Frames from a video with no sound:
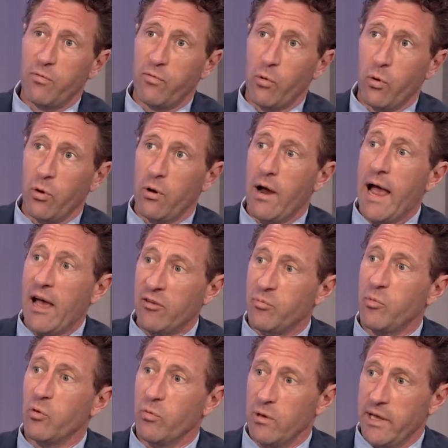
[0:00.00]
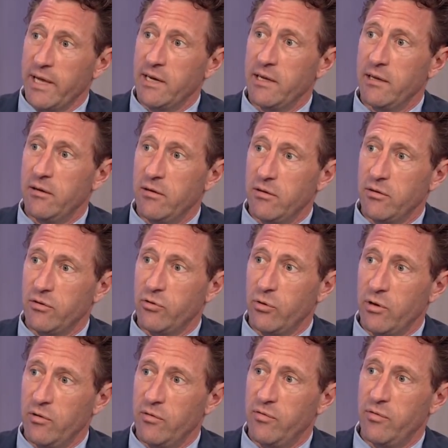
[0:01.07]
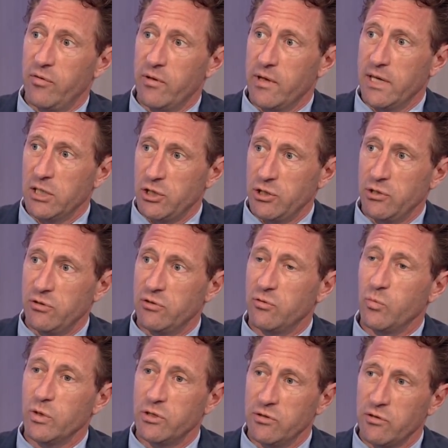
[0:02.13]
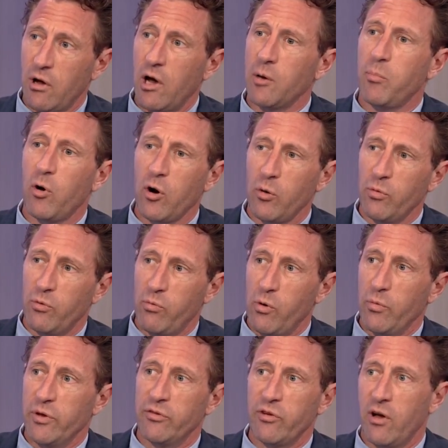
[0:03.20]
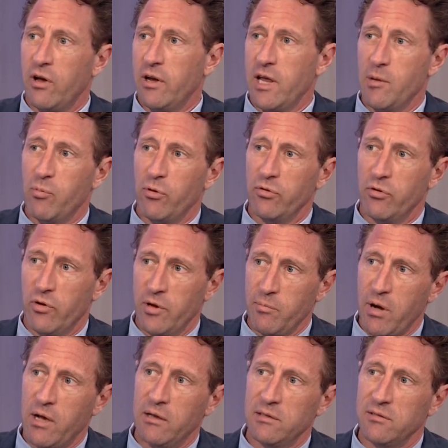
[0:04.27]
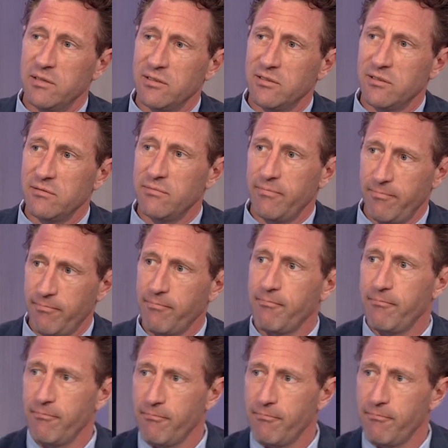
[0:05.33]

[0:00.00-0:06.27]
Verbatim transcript: for asthma related sort of issues, which is on par with what we saw in April during pollen season. Okay. So,